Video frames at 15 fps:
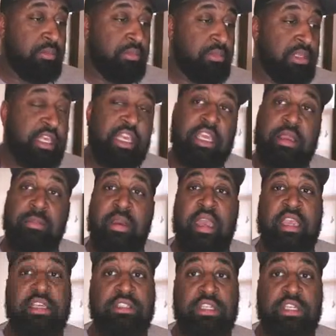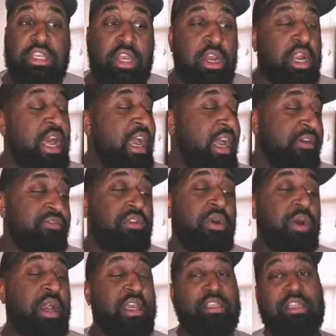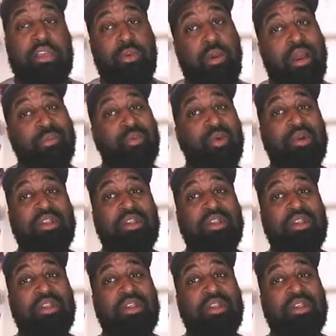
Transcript: kick it back into the yard. I have no idea where I'm going